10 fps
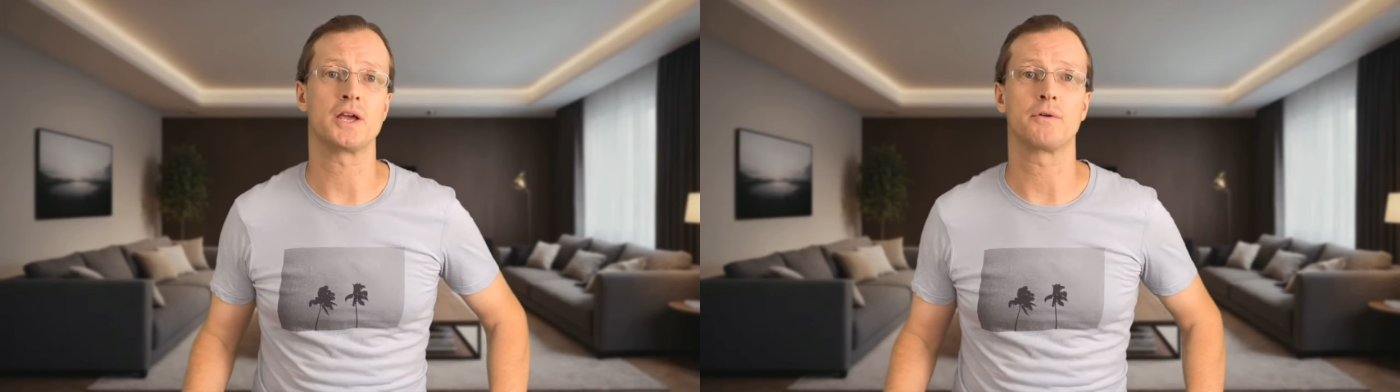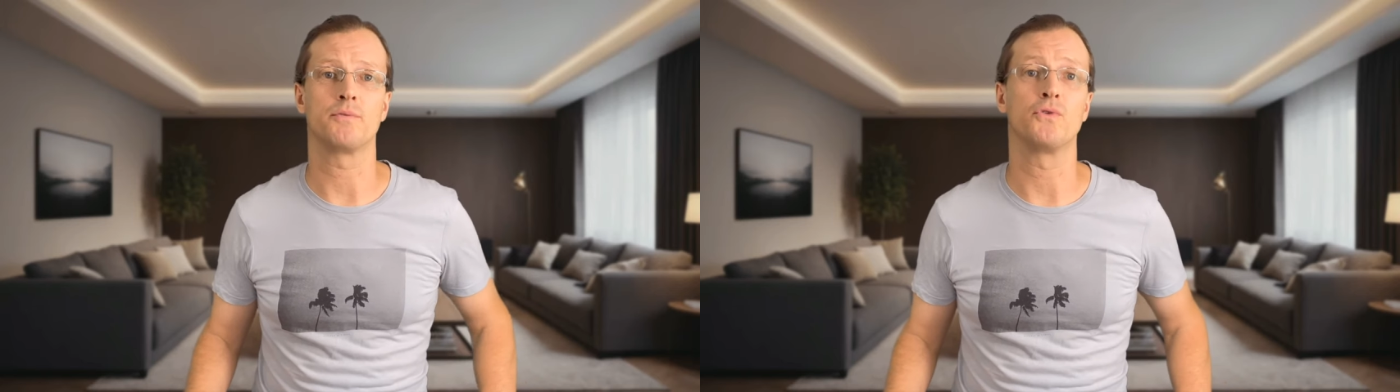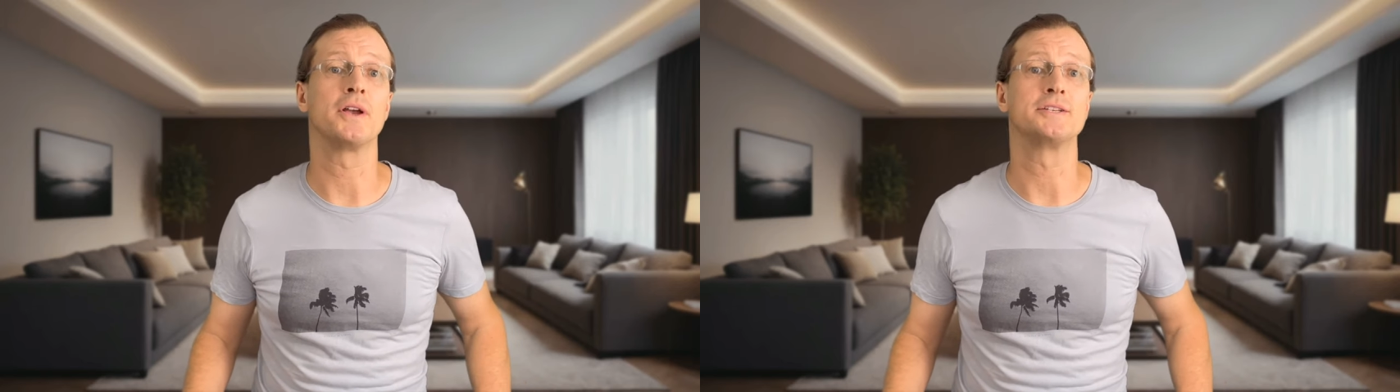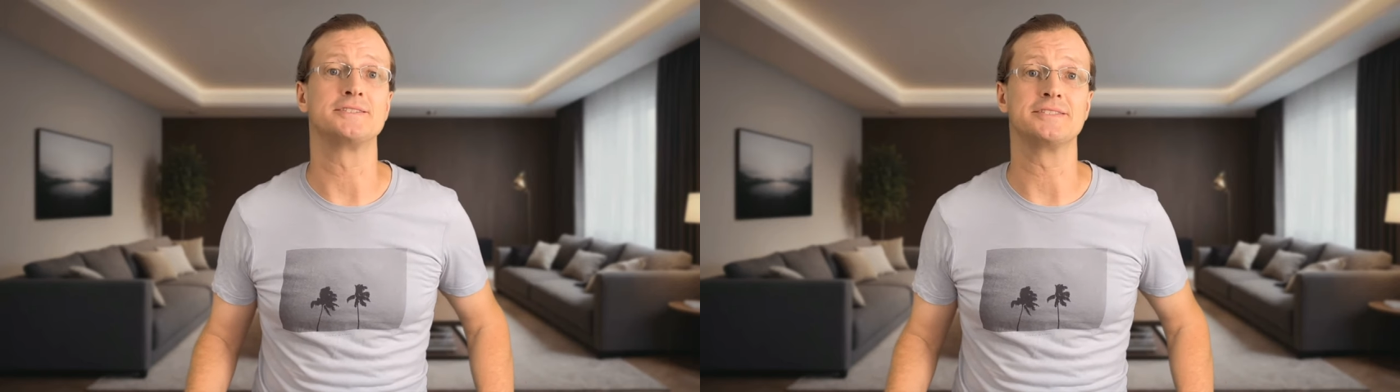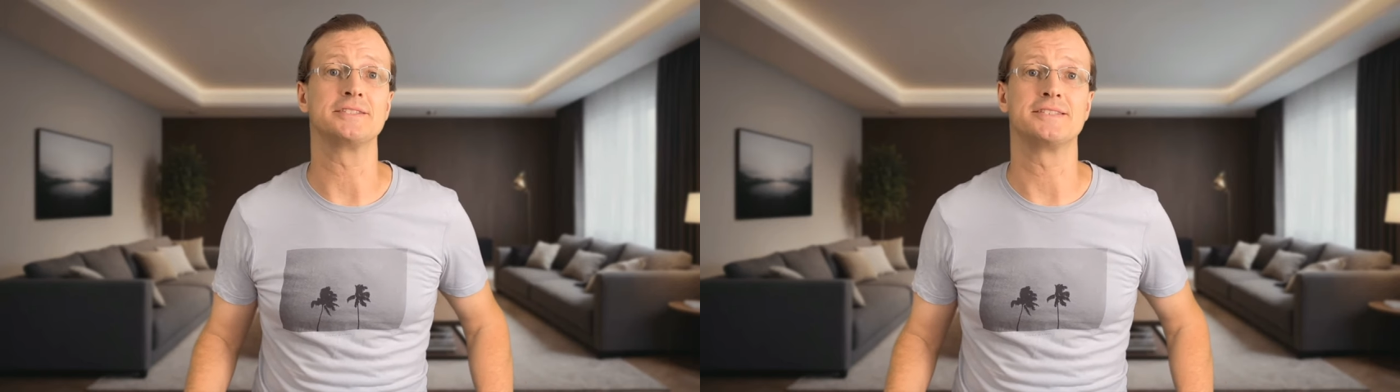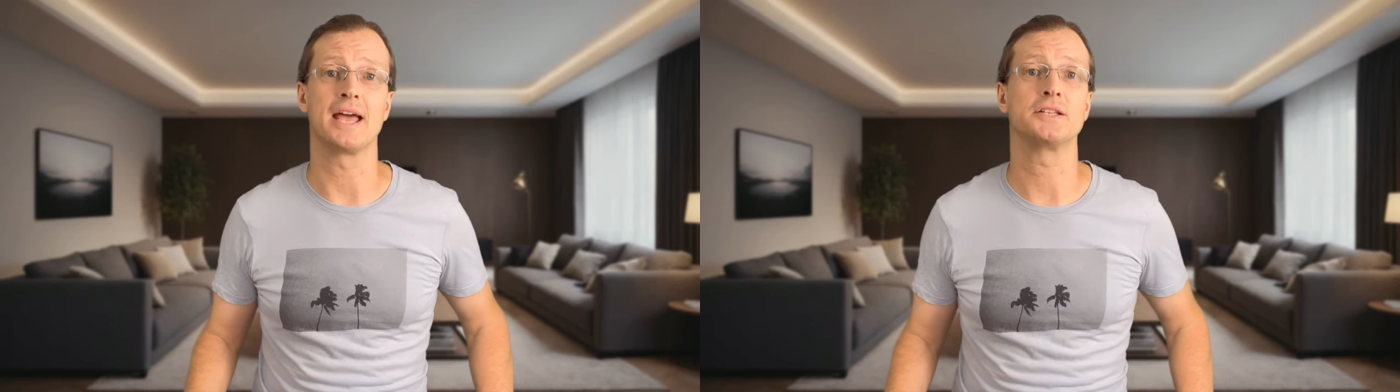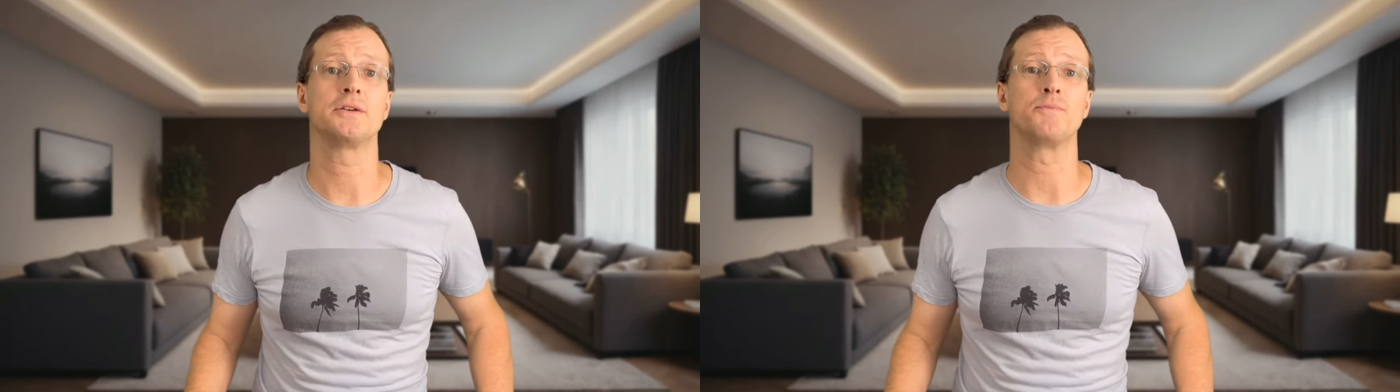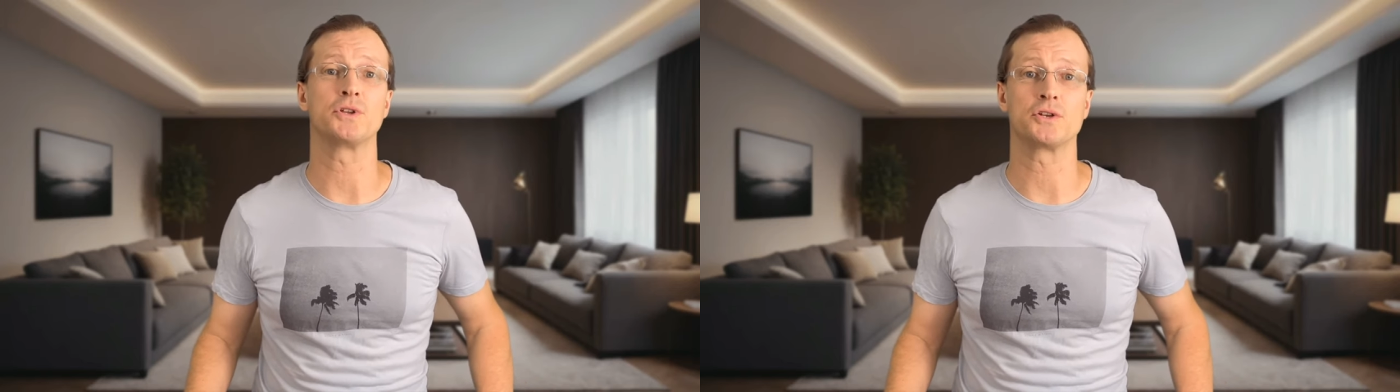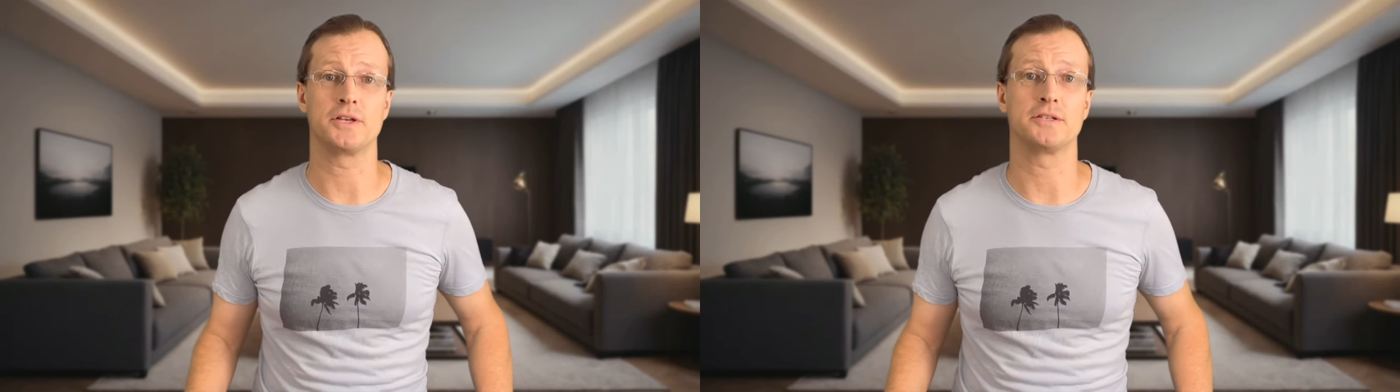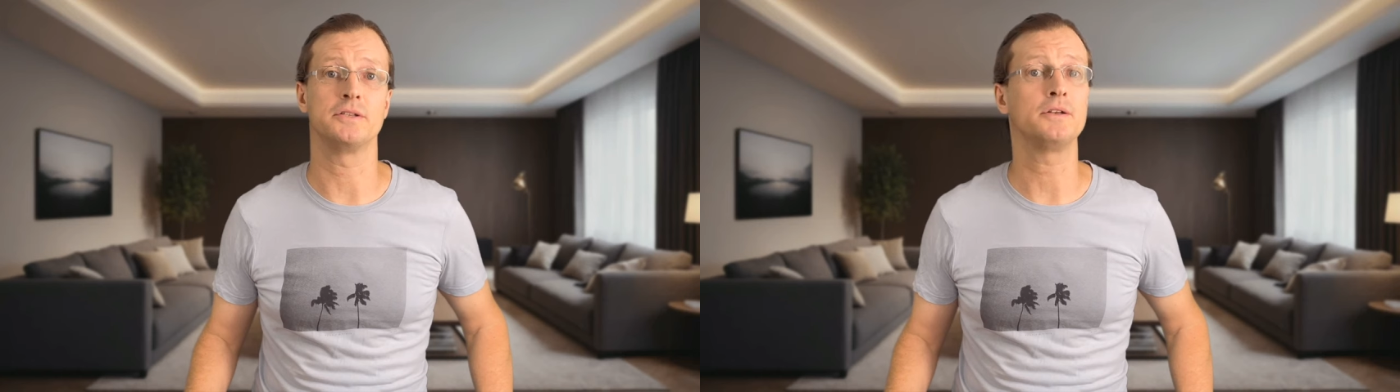Embrace the silent
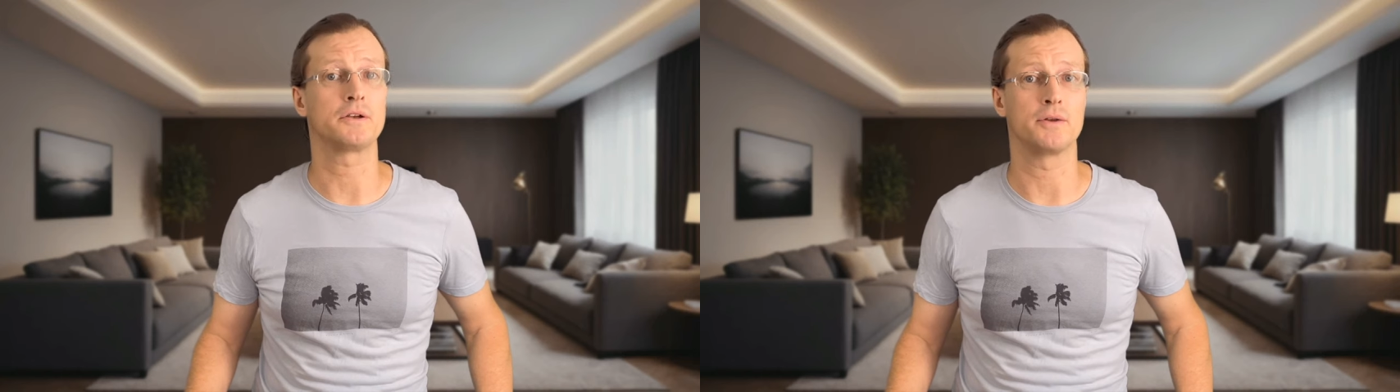period.